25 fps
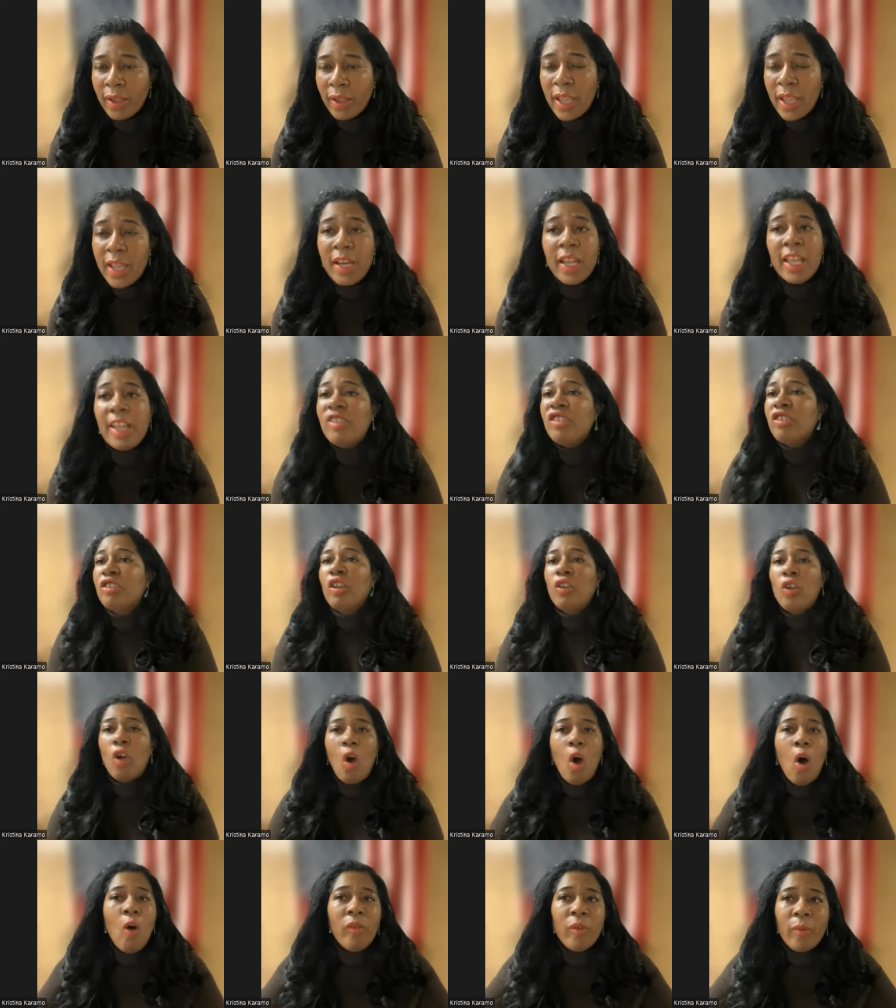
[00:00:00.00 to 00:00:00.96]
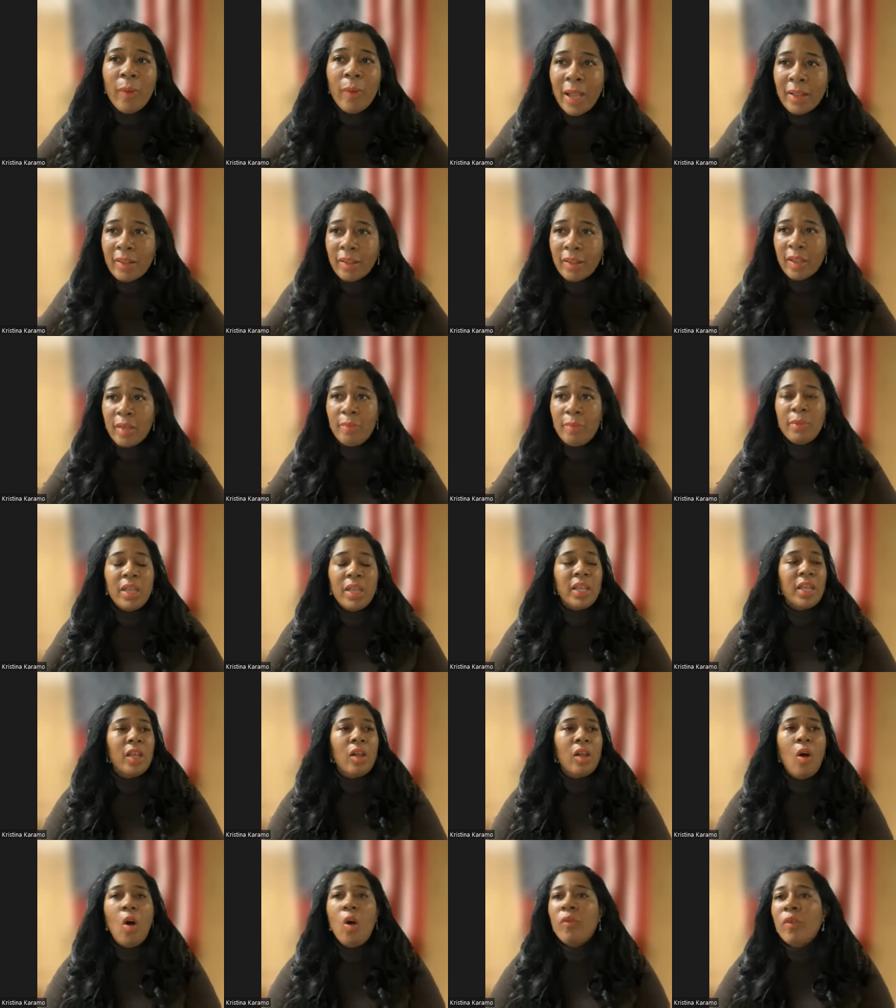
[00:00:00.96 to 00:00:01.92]
And he's just going to override the
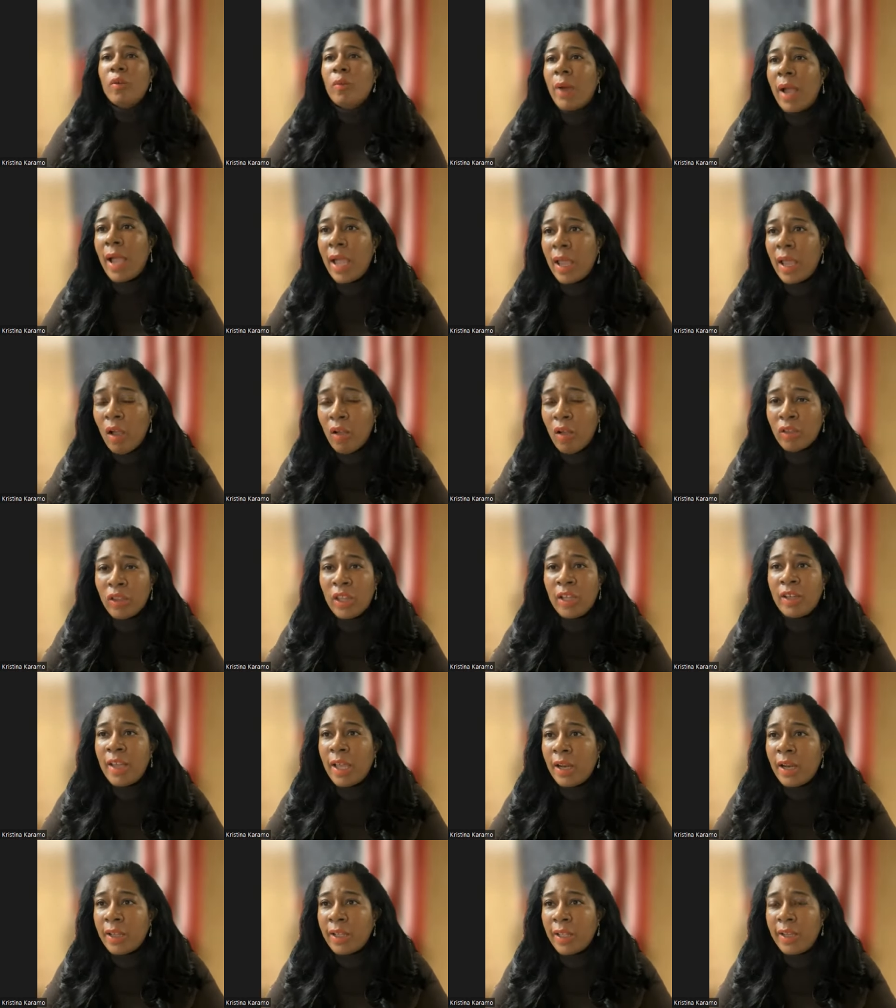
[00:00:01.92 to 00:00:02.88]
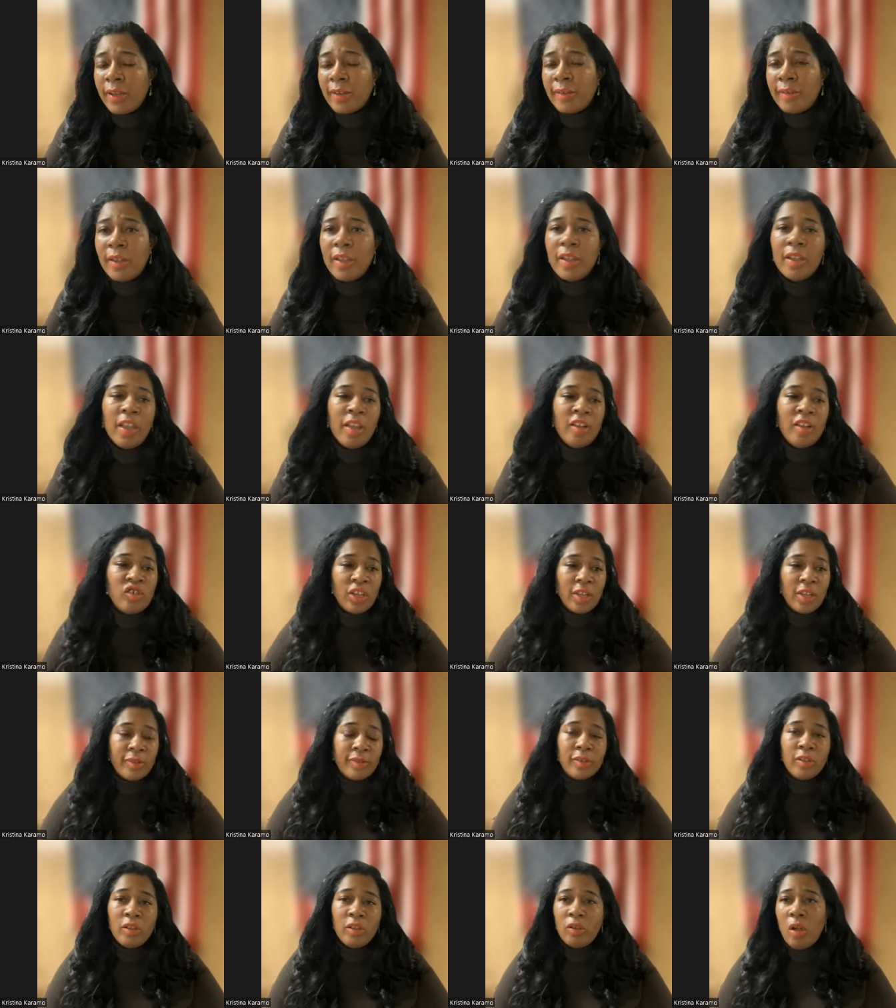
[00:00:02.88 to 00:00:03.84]
committee, override the delegates, and
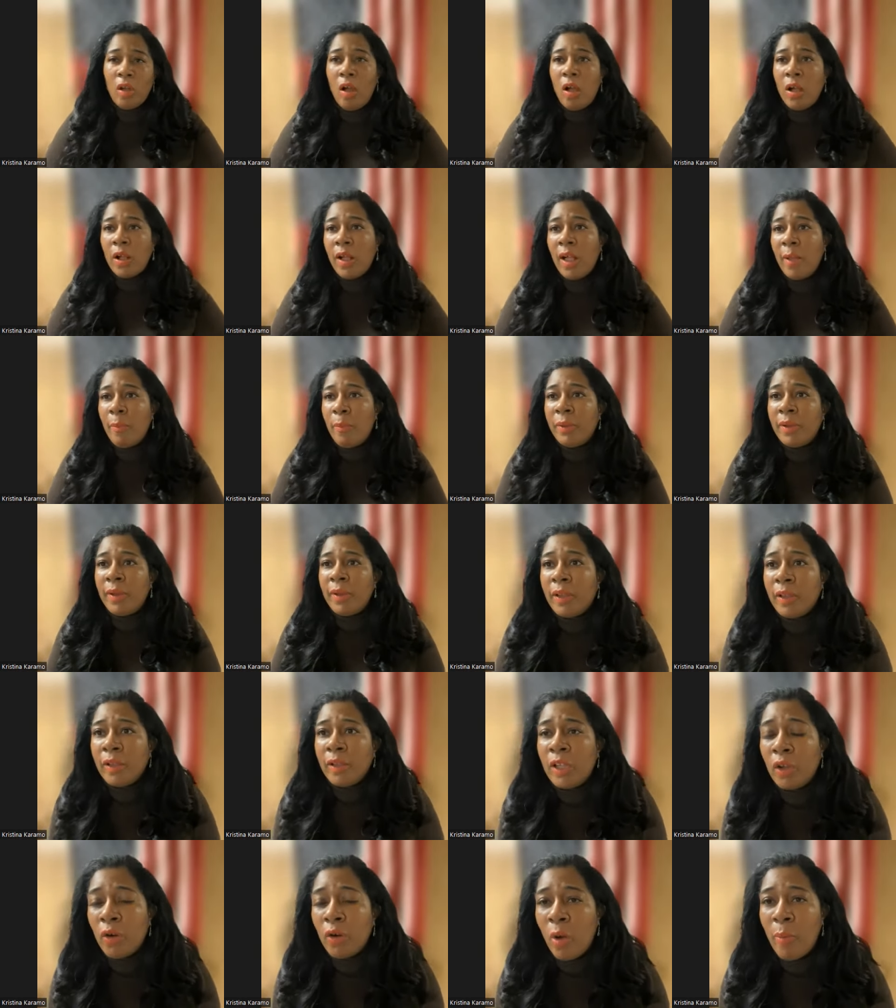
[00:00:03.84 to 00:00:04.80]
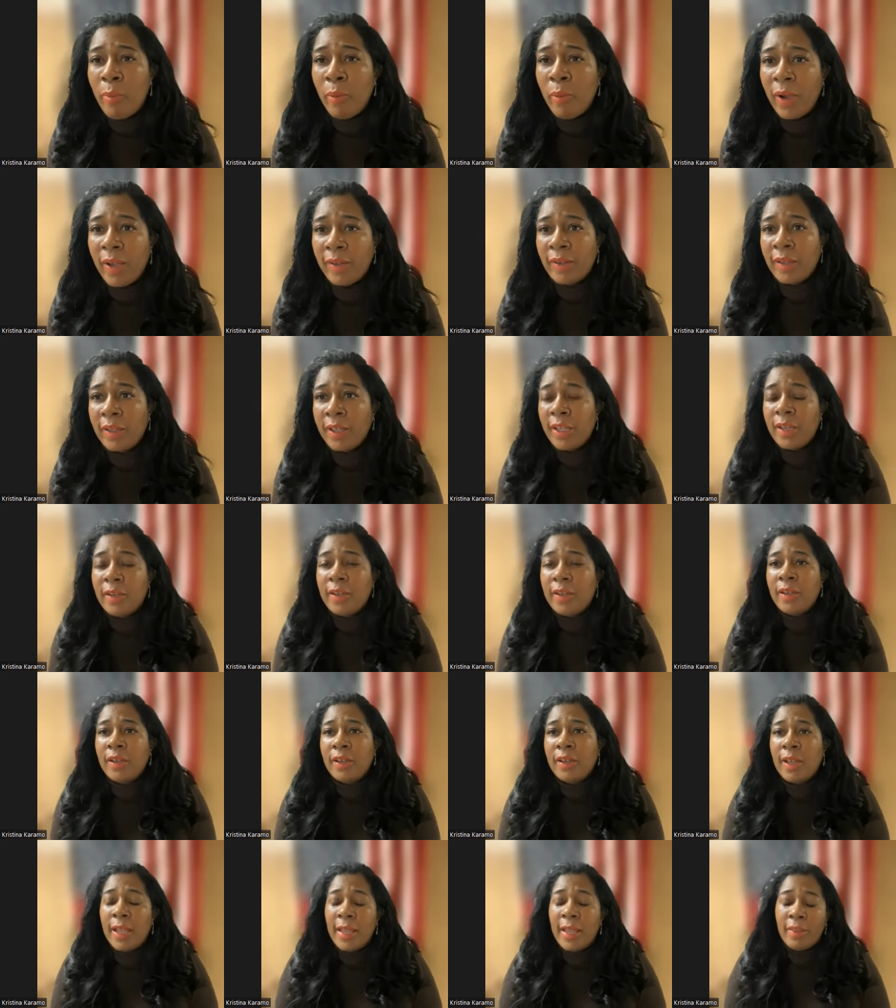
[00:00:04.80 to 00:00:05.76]
just, you know, a couple of good old boys can get
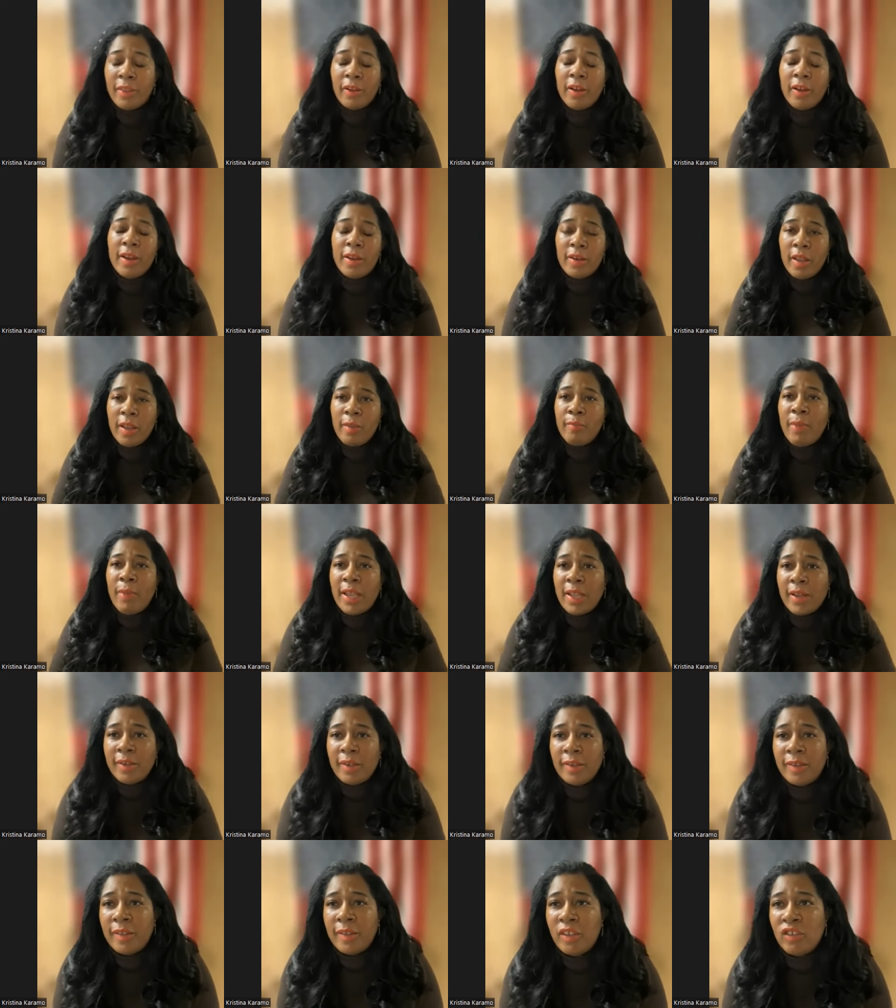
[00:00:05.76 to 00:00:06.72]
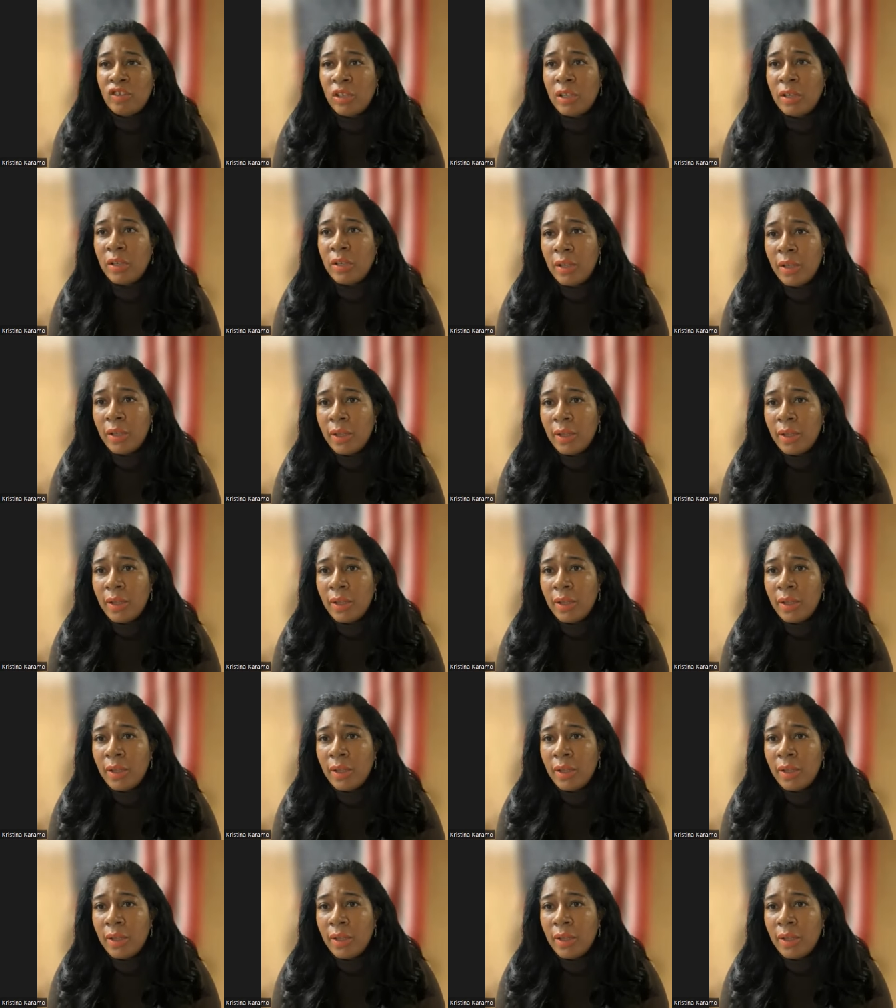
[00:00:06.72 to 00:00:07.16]
together and, and make a decision.